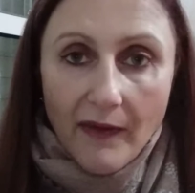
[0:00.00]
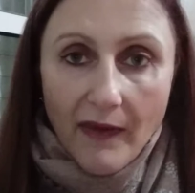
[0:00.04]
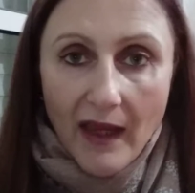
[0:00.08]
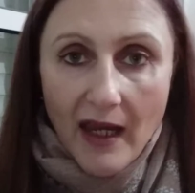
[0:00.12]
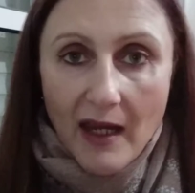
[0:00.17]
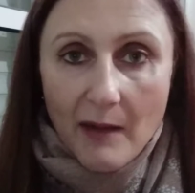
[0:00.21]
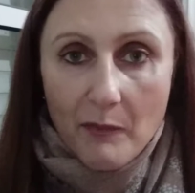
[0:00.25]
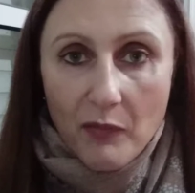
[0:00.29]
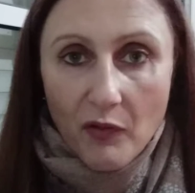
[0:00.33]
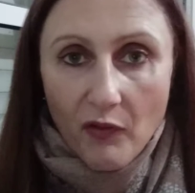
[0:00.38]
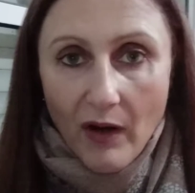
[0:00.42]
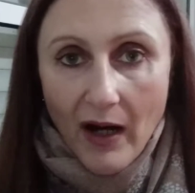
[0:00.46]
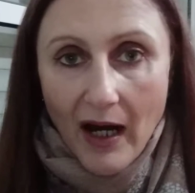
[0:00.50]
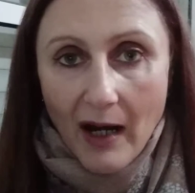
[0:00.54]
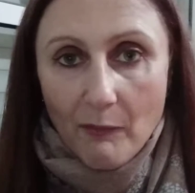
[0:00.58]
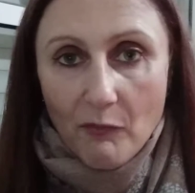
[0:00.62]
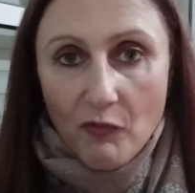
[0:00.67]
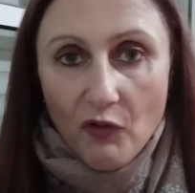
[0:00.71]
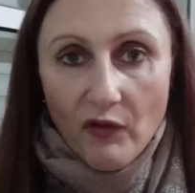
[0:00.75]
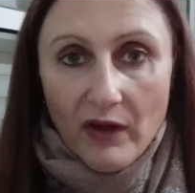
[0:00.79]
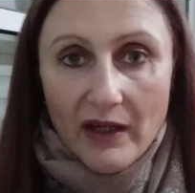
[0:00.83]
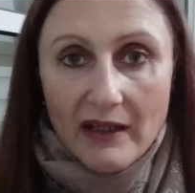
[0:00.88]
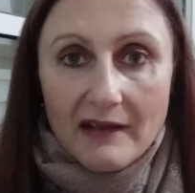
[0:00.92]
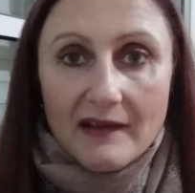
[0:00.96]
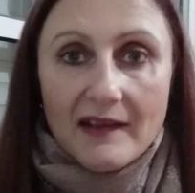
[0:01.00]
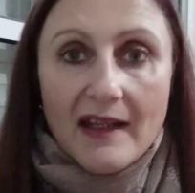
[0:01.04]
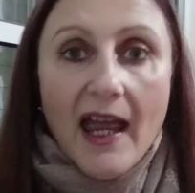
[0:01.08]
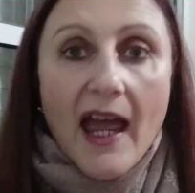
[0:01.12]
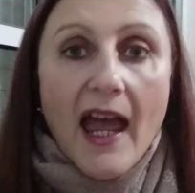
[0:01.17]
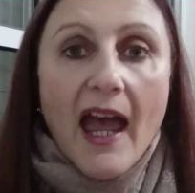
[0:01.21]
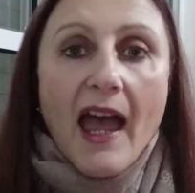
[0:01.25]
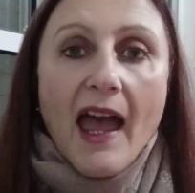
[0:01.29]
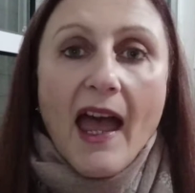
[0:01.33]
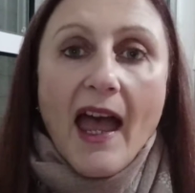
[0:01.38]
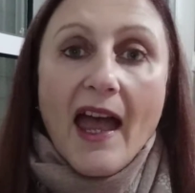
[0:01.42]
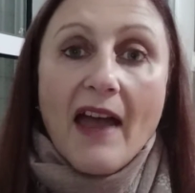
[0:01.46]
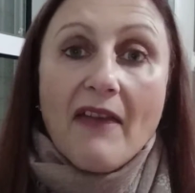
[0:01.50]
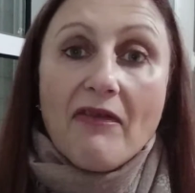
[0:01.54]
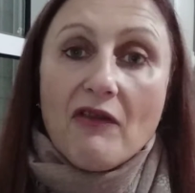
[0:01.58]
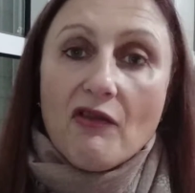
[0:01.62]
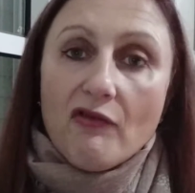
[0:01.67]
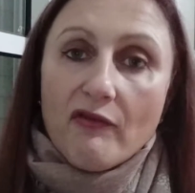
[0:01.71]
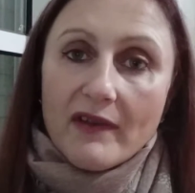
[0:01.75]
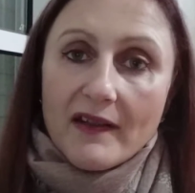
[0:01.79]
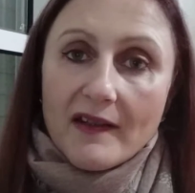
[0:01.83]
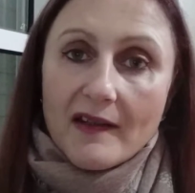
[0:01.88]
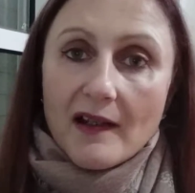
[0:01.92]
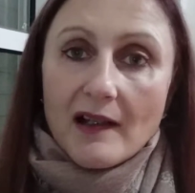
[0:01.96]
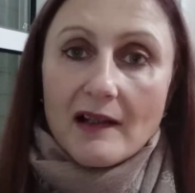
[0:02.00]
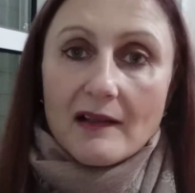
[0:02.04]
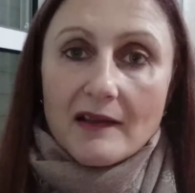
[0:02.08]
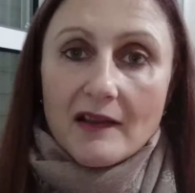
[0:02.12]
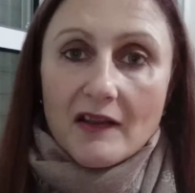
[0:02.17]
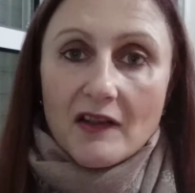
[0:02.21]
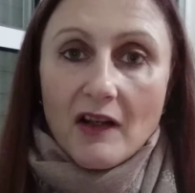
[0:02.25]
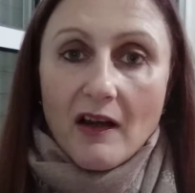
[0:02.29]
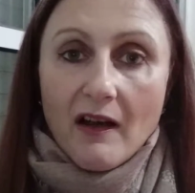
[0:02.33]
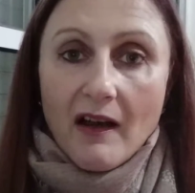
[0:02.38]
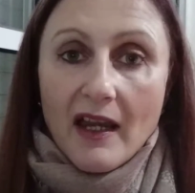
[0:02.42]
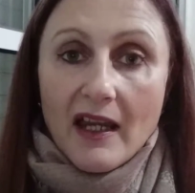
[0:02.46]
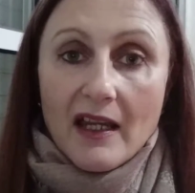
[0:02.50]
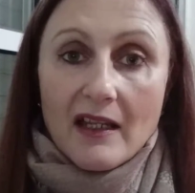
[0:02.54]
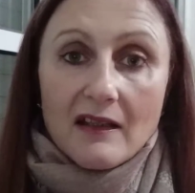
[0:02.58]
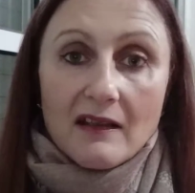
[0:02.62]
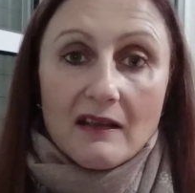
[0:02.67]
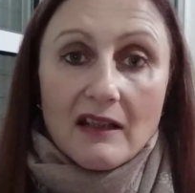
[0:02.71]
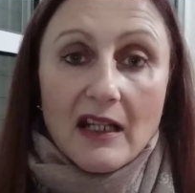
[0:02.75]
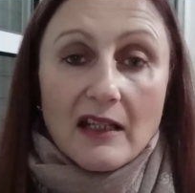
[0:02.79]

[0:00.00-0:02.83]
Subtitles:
their primaries, and the results are in.